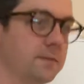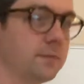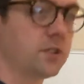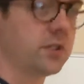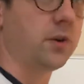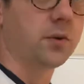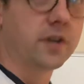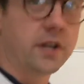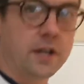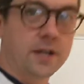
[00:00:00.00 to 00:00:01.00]
So
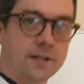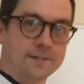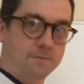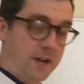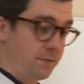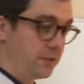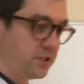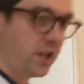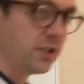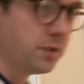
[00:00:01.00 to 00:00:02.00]
families
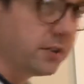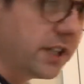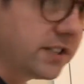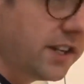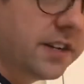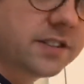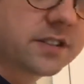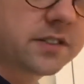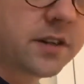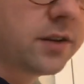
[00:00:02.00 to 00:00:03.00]
changing, but that's not
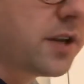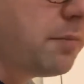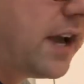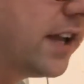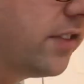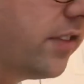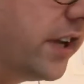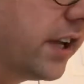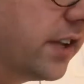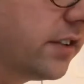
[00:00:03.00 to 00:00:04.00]
necessarily a bad
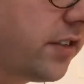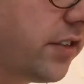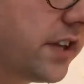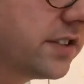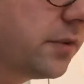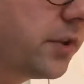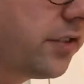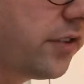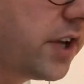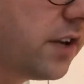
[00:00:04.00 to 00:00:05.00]
thing. And the things that we
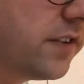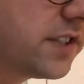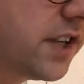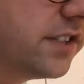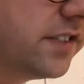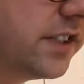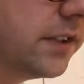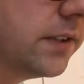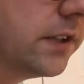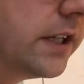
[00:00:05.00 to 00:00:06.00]
think of as ideal